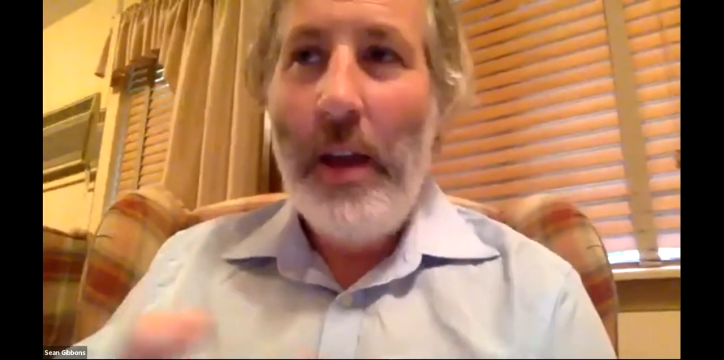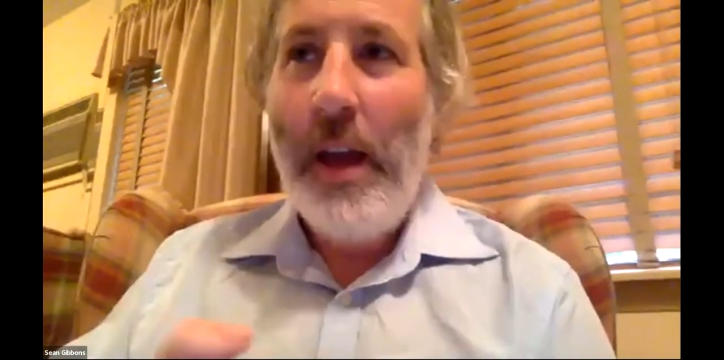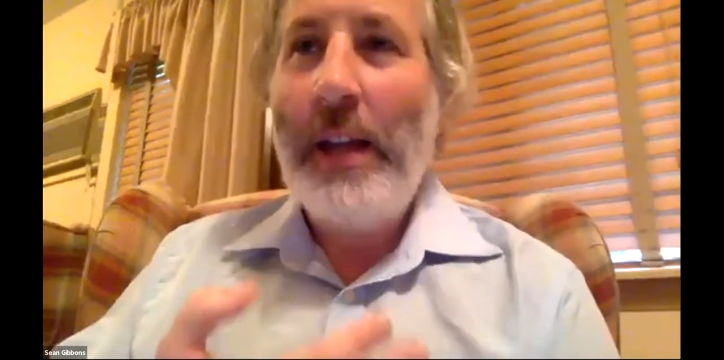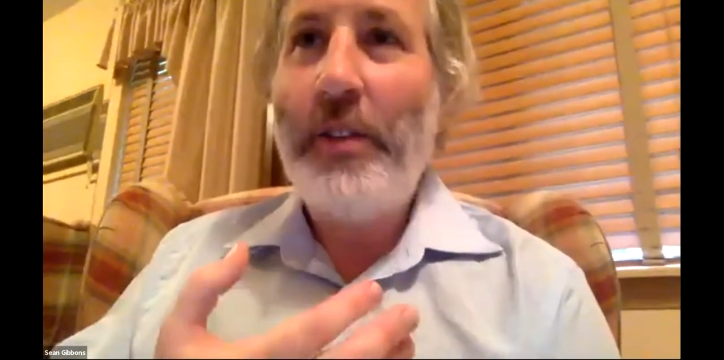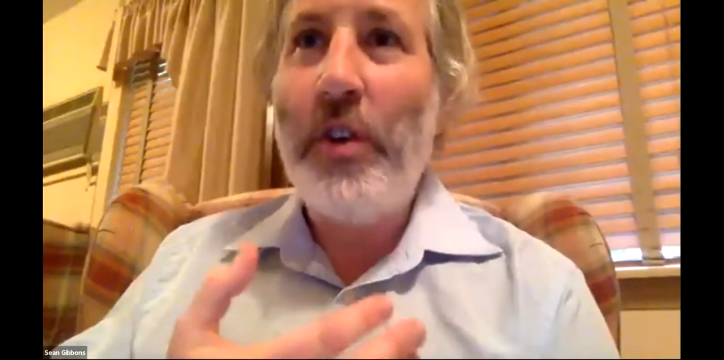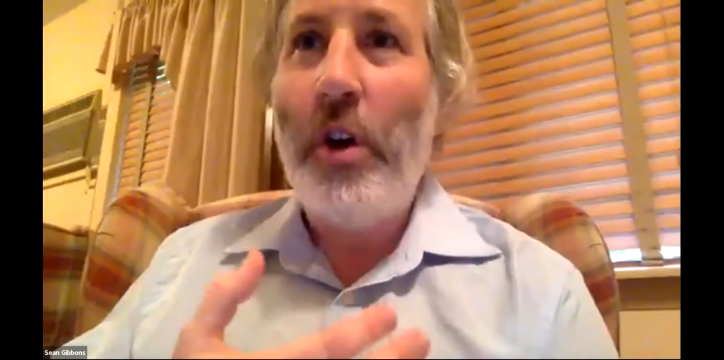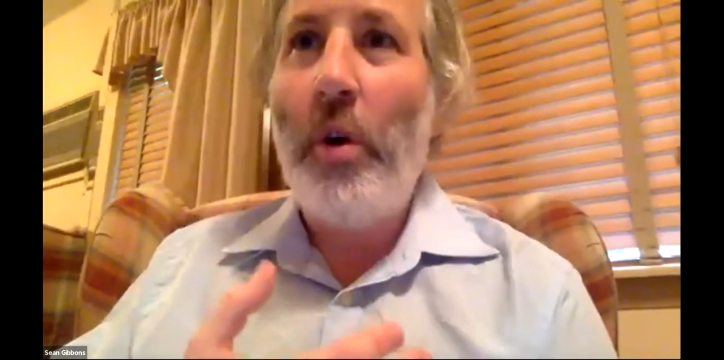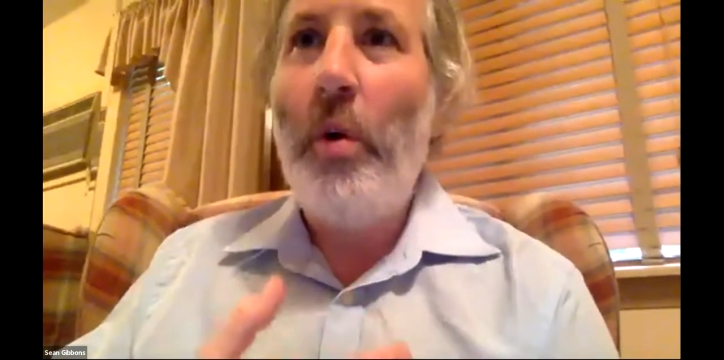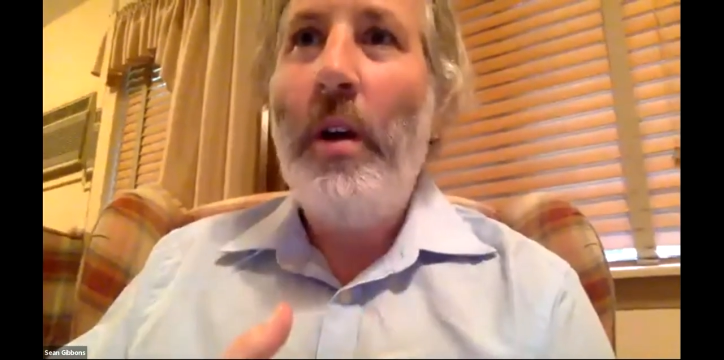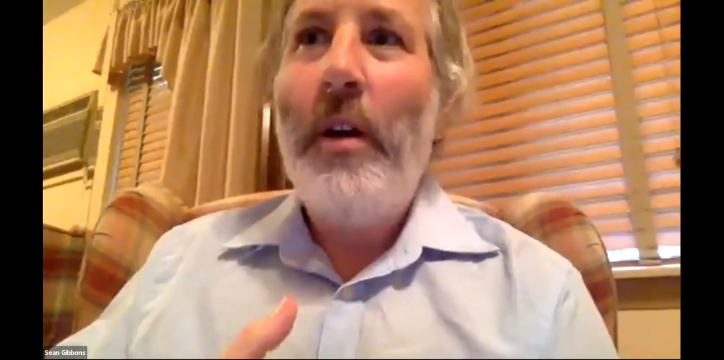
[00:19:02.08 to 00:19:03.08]
And
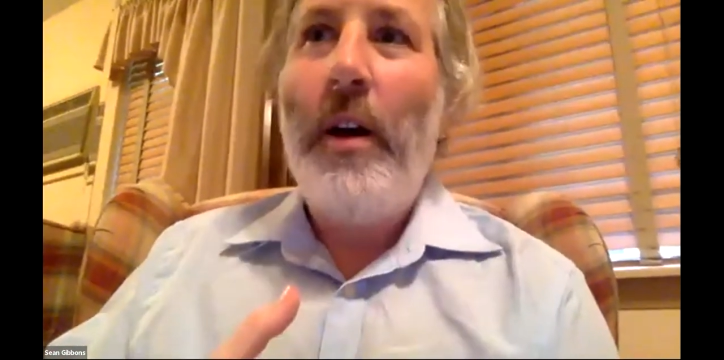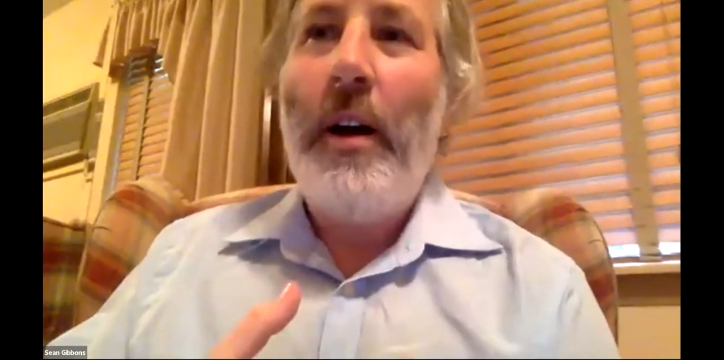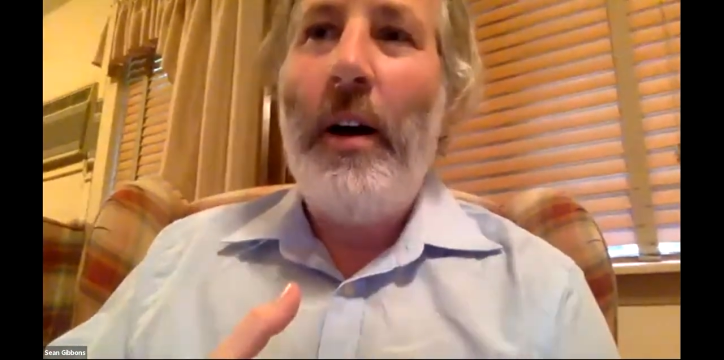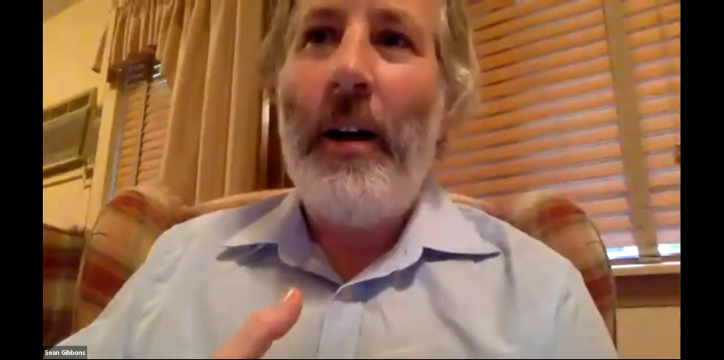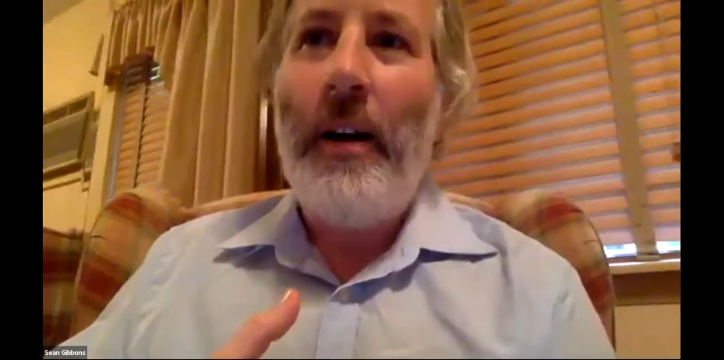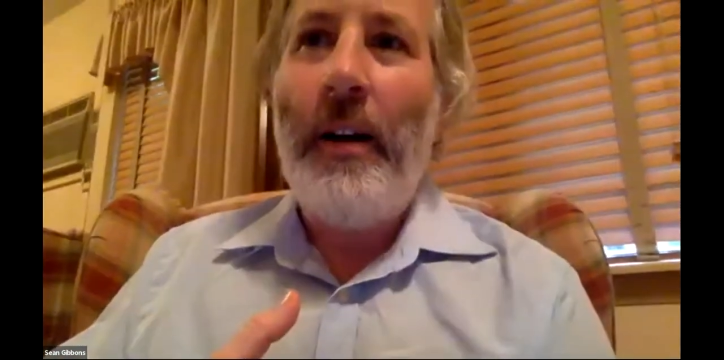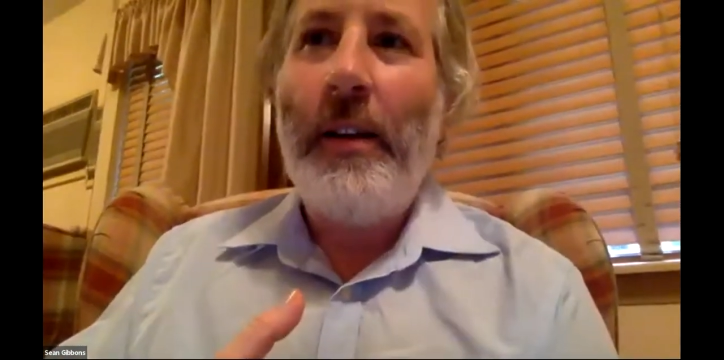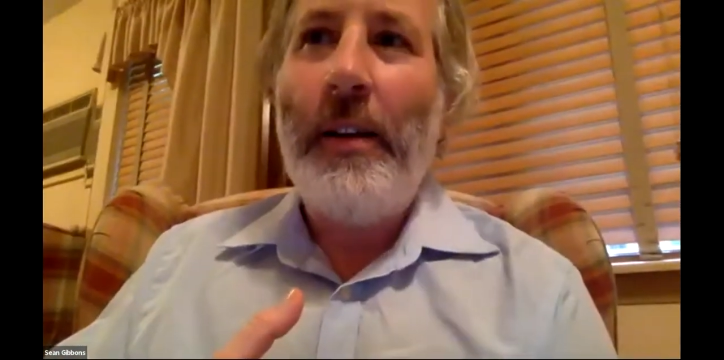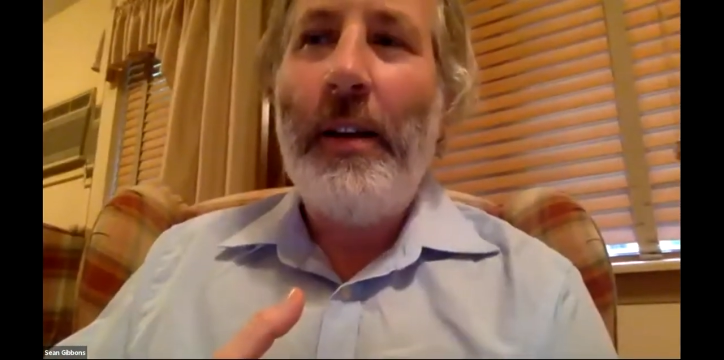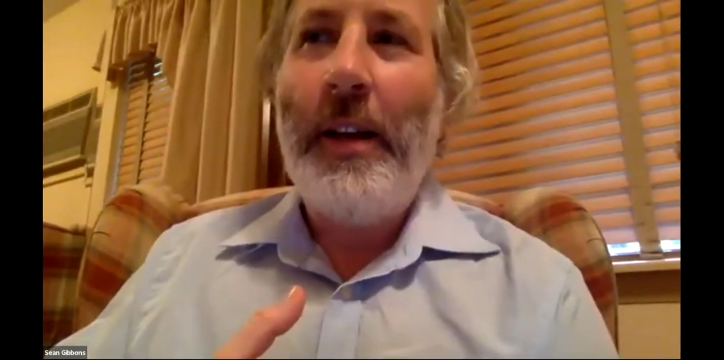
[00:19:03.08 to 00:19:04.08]
so
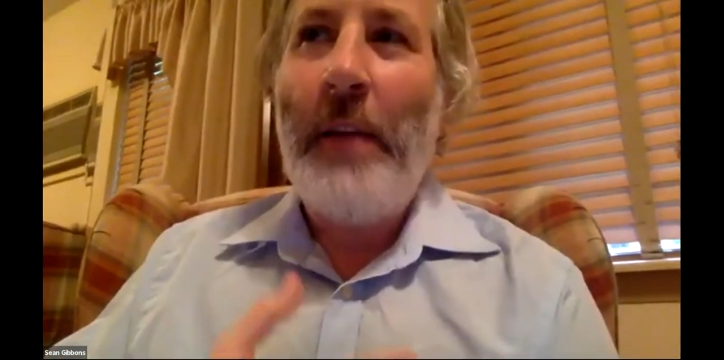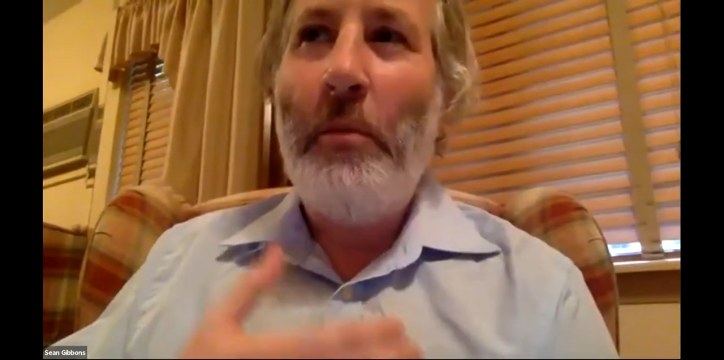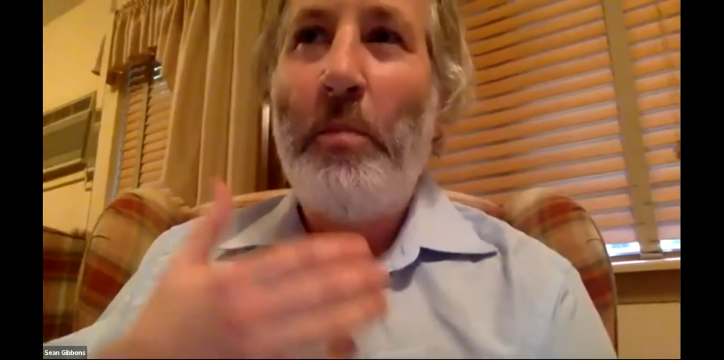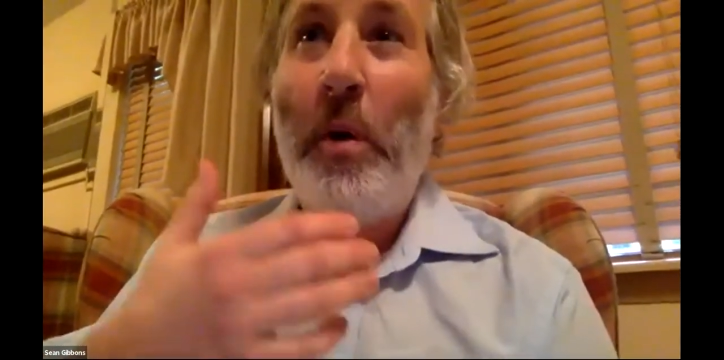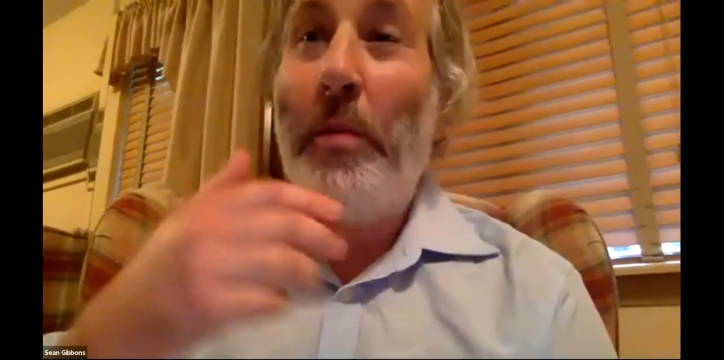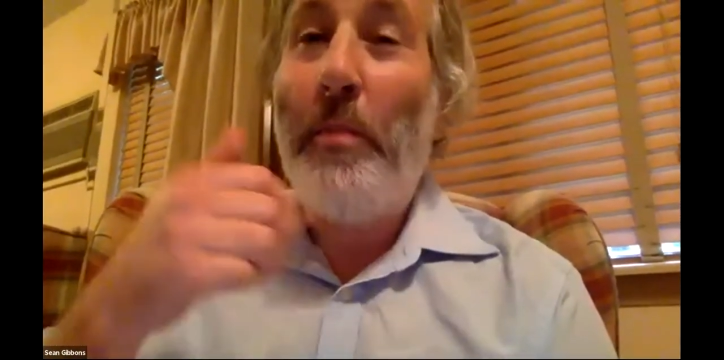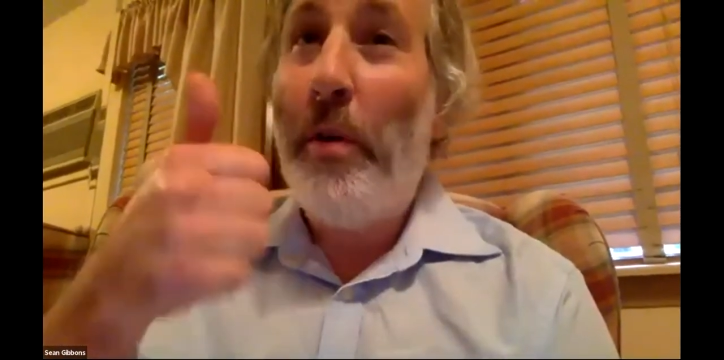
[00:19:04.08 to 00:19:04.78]
it was both